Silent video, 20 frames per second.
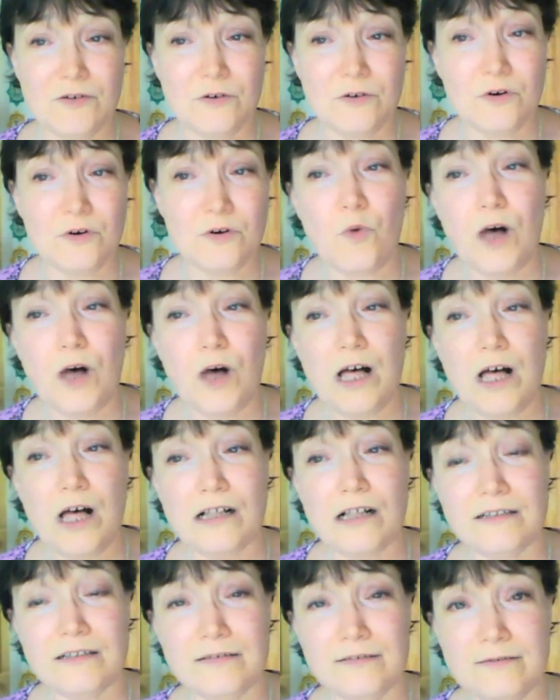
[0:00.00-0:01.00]
or
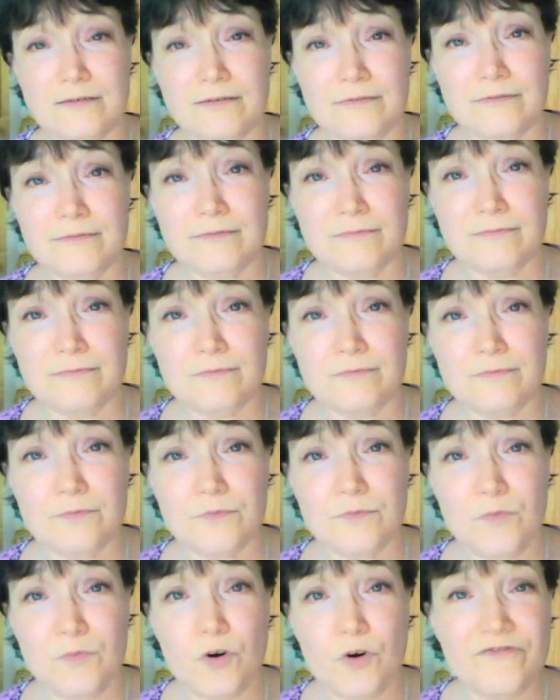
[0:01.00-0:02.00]
wall,
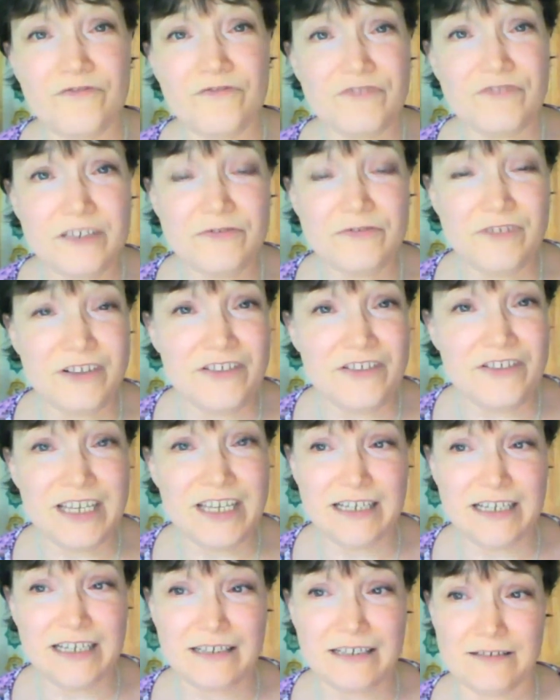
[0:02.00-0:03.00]
or fearful
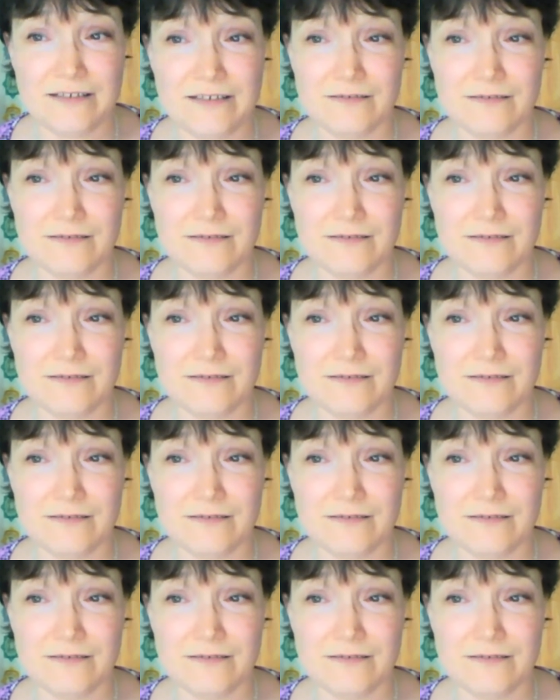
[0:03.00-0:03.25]
thing.